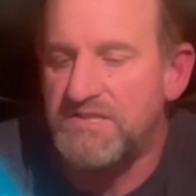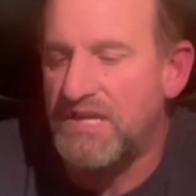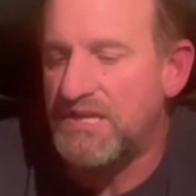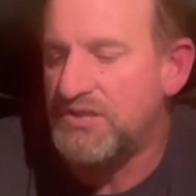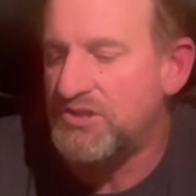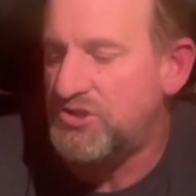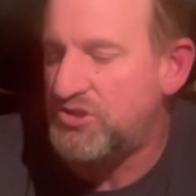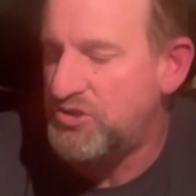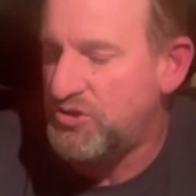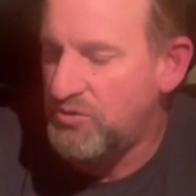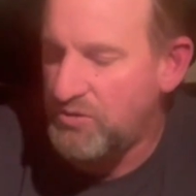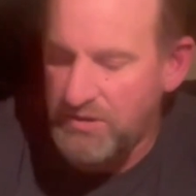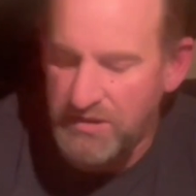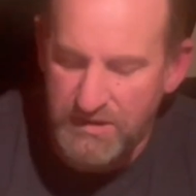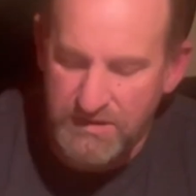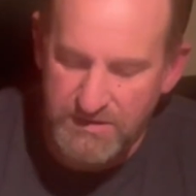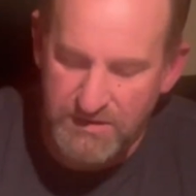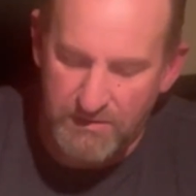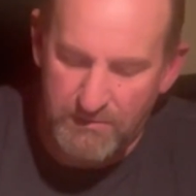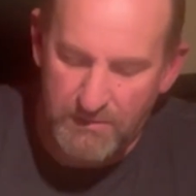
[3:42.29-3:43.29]
and
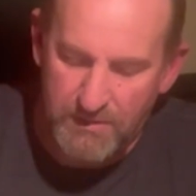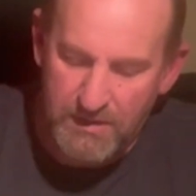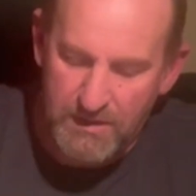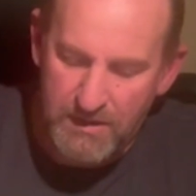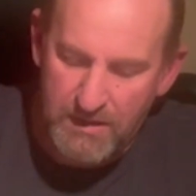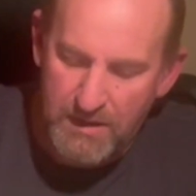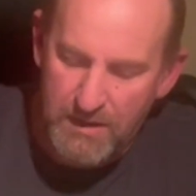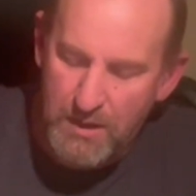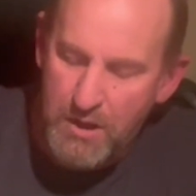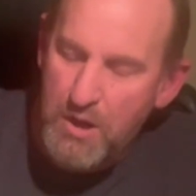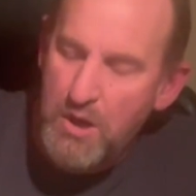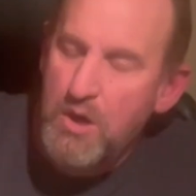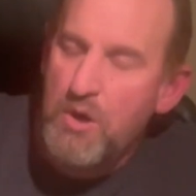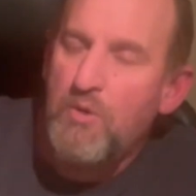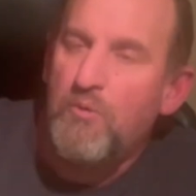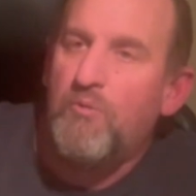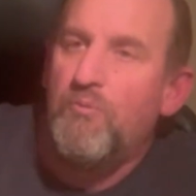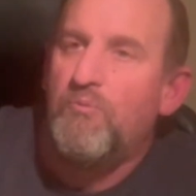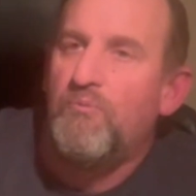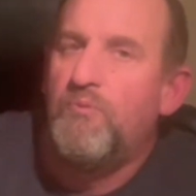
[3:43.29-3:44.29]
Judaism.
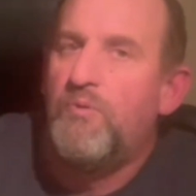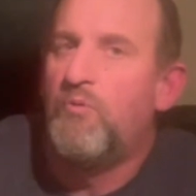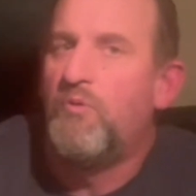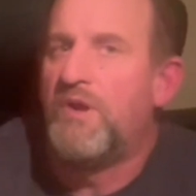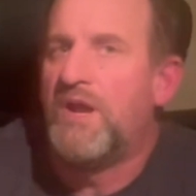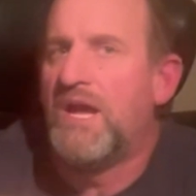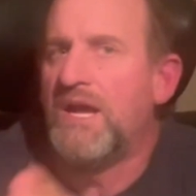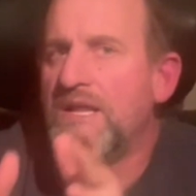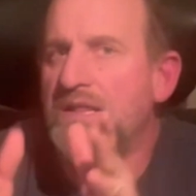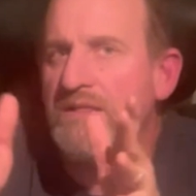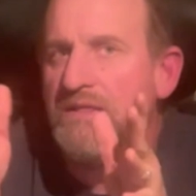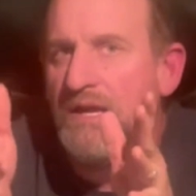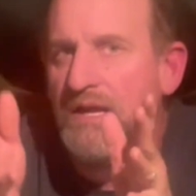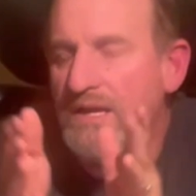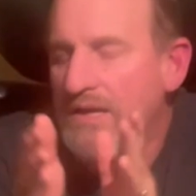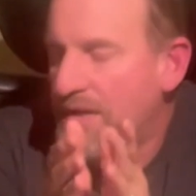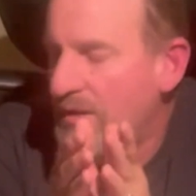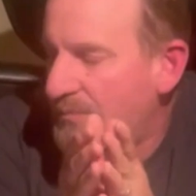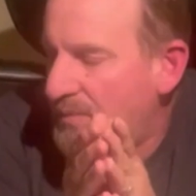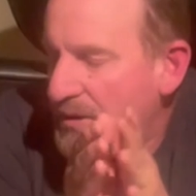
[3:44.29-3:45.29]
But what I like
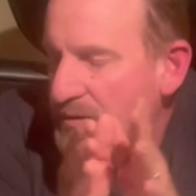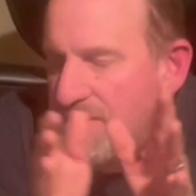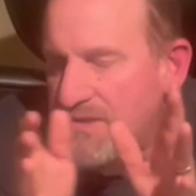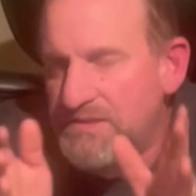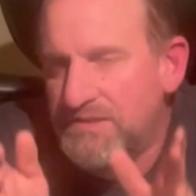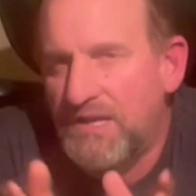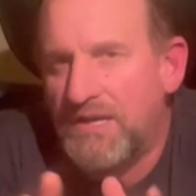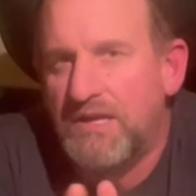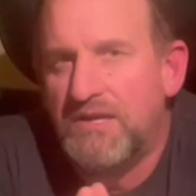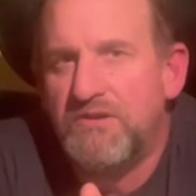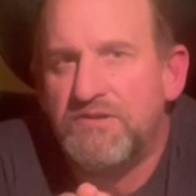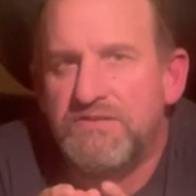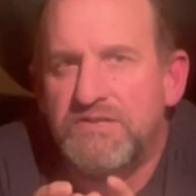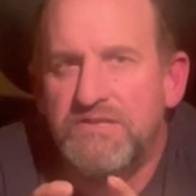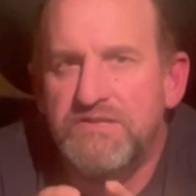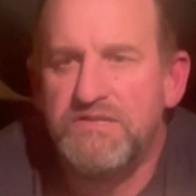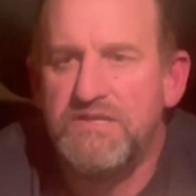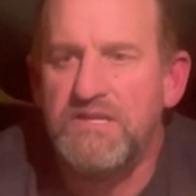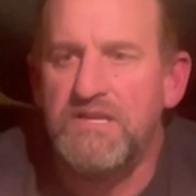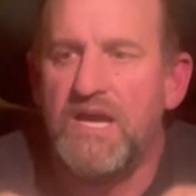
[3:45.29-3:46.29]
about Sanders is
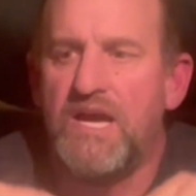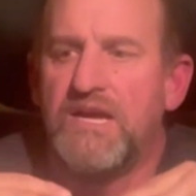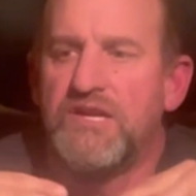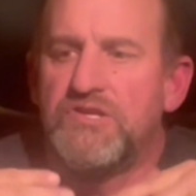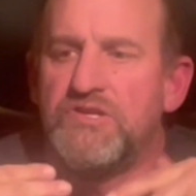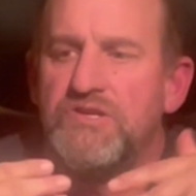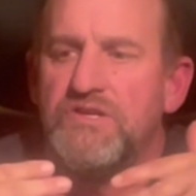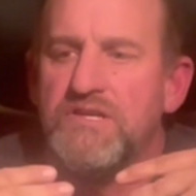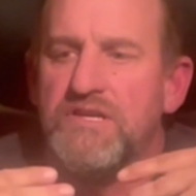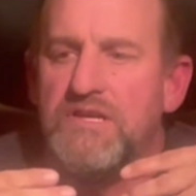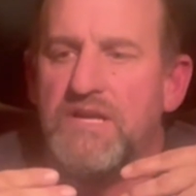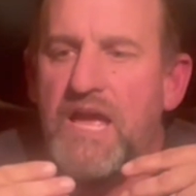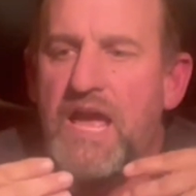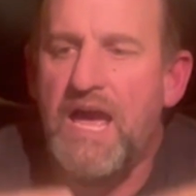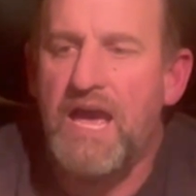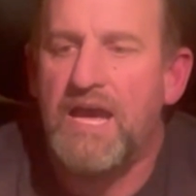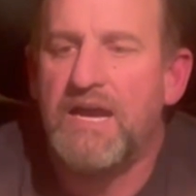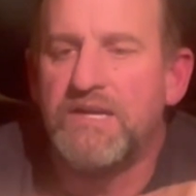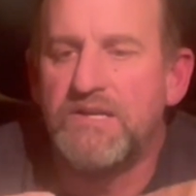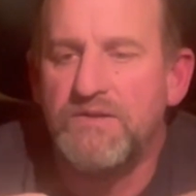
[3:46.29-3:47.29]
he actually
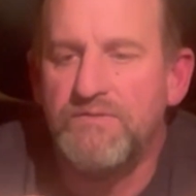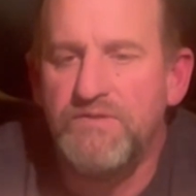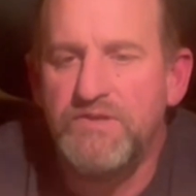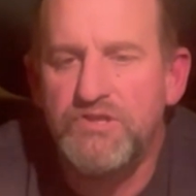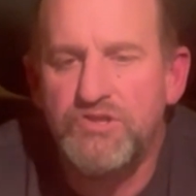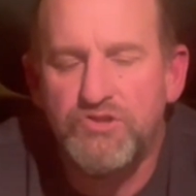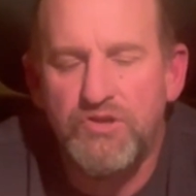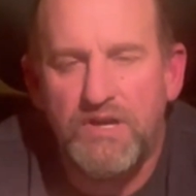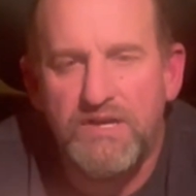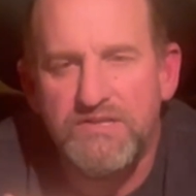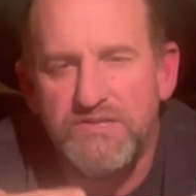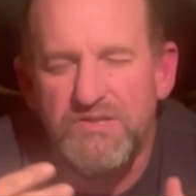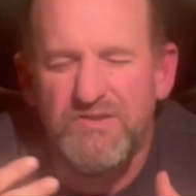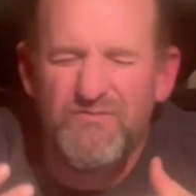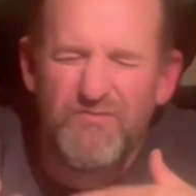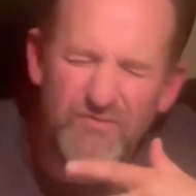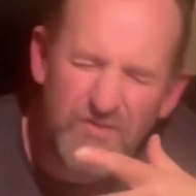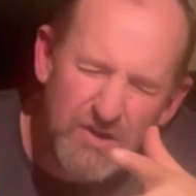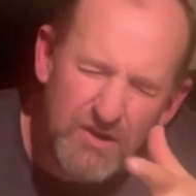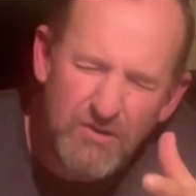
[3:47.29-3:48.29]
actively tries to
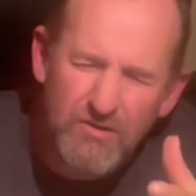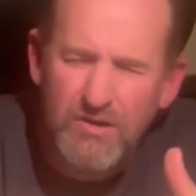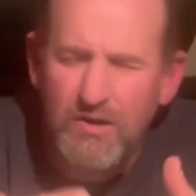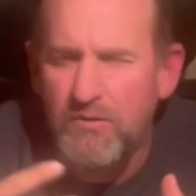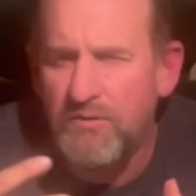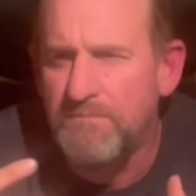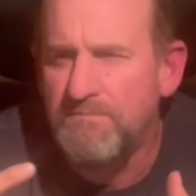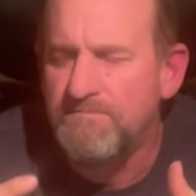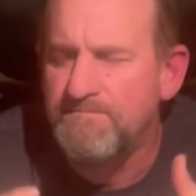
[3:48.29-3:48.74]
figure out,